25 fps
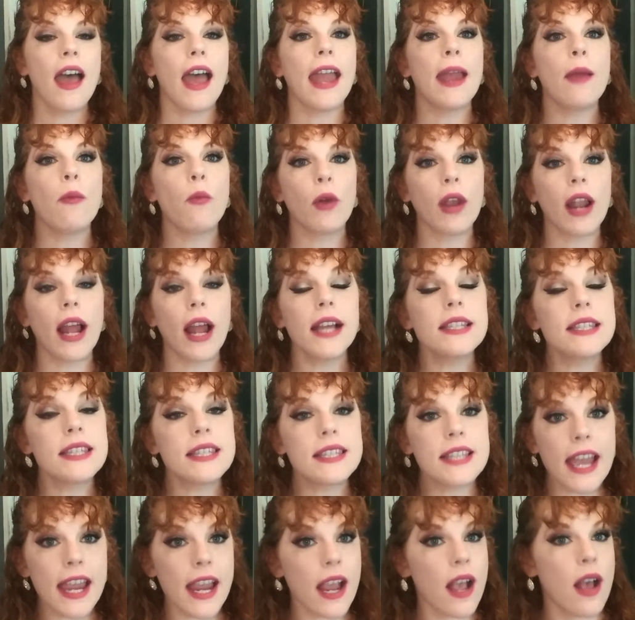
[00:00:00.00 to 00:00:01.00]
And when I
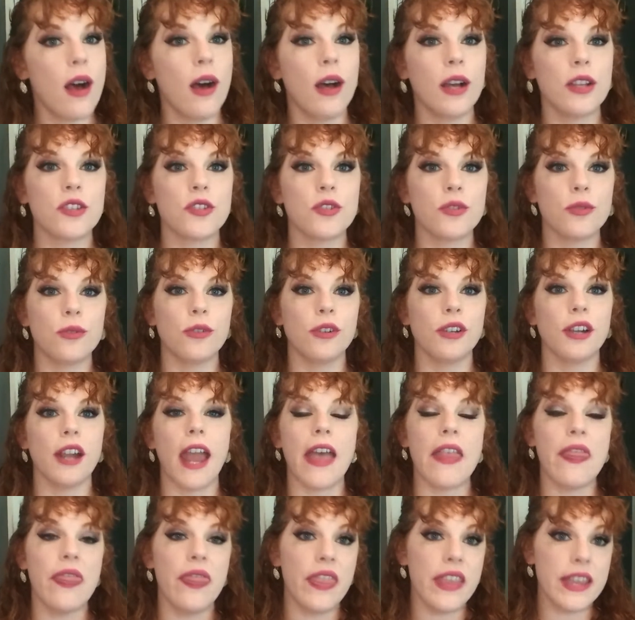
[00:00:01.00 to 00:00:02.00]
say contour,
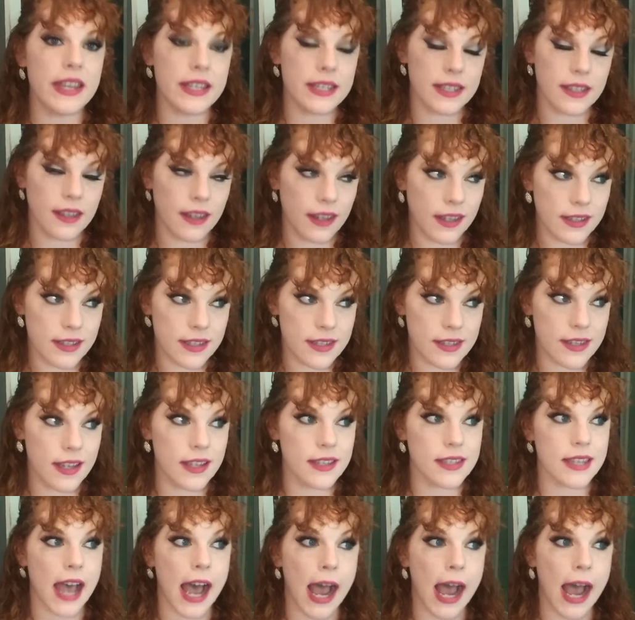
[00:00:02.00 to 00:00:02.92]
in this instance,